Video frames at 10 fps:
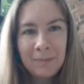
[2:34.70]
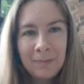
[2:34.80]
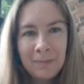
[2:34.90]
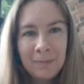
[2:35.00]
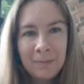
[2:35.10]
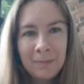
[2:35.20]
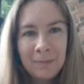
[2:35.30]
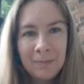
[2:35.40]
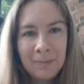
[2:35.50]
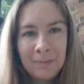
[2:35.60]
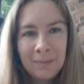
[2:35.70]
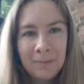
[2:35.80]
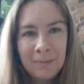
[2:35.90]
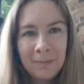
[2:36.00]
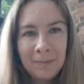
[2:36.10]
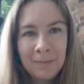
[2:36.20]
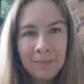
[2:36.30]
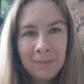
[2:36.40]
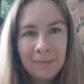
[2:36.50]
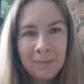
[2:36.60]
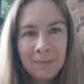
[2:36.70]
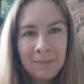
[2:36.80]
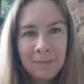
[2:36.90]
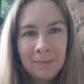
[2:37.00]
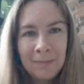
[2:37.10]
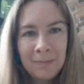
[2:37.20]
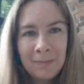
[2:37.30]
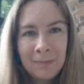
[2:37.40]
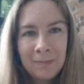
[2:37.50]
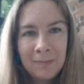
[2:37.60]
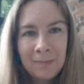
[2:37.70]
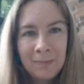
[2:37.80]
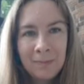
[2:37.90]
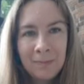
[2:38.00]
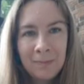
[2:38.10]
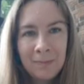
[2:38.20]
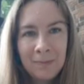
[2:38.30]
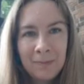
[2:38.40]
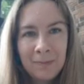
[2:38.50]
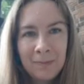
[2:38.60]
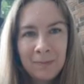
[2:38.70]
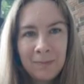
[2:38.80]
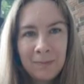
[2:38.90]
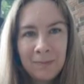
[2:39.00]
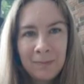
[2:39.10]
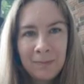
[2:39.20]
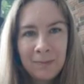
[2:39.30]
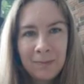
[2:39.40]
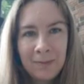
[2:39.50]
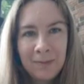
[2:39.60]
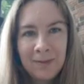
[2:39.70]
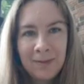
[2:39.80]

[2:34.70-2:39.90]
(silent)